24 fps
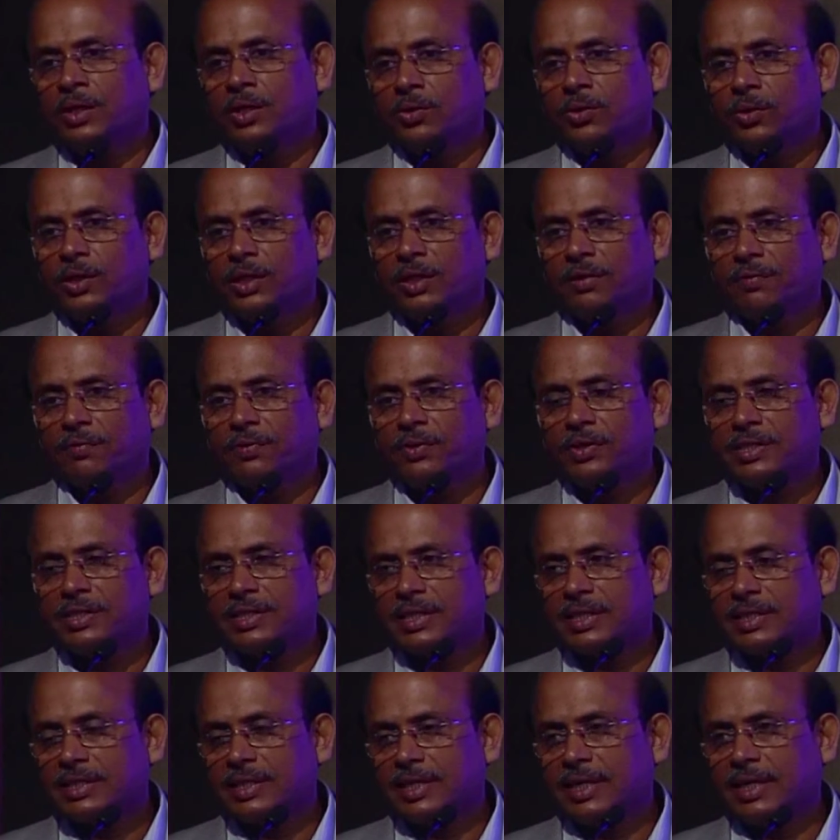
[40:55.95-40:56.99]
doing a fluid
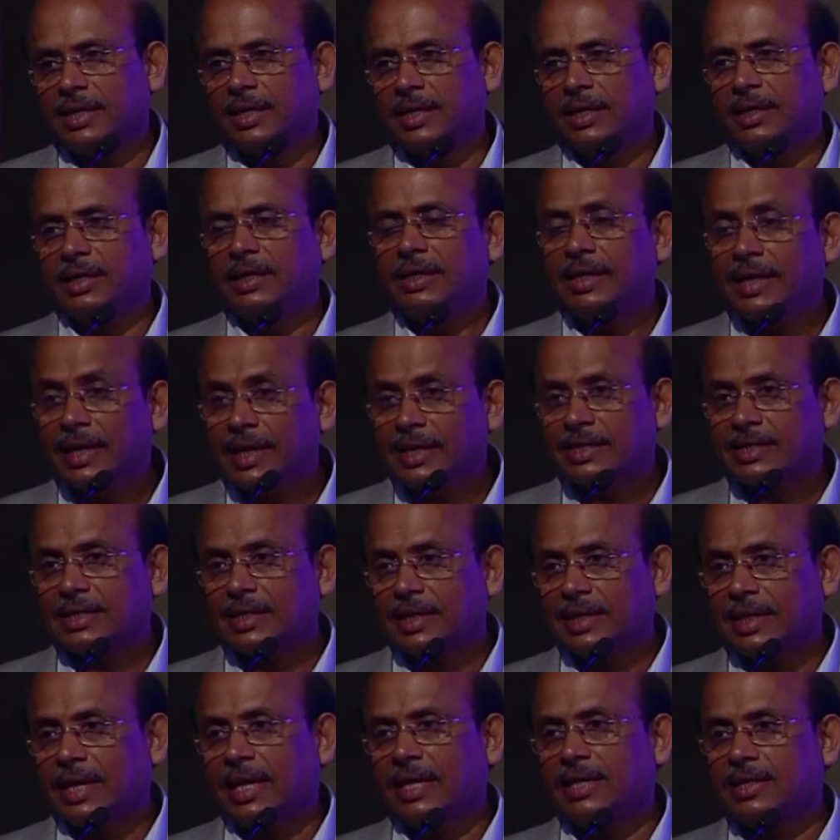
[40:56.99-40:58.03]
structure and interaction
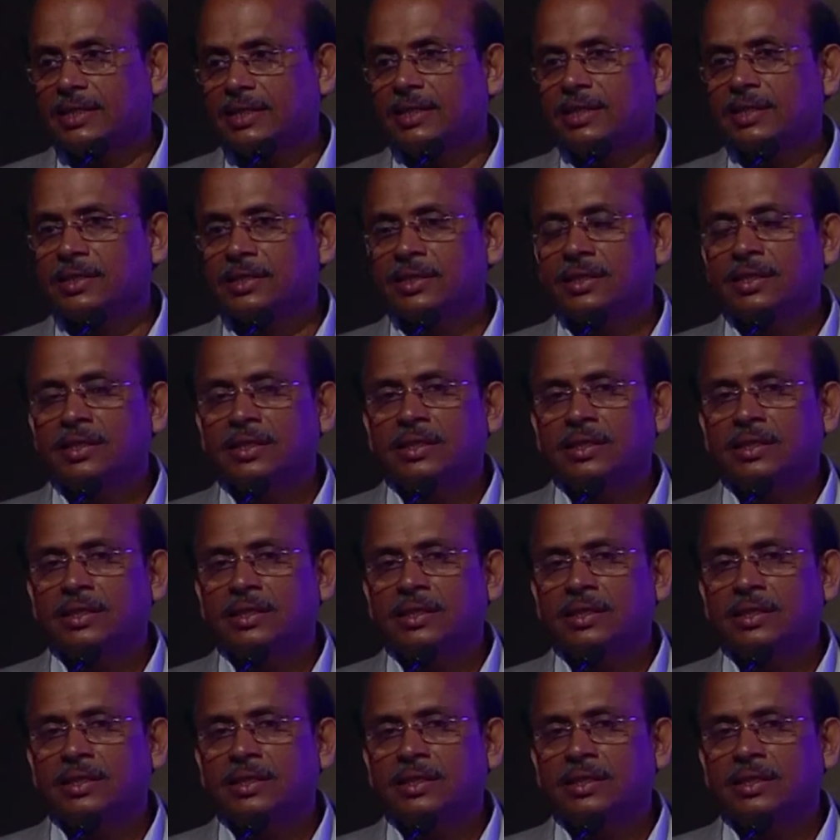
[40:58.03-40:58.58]
analysis.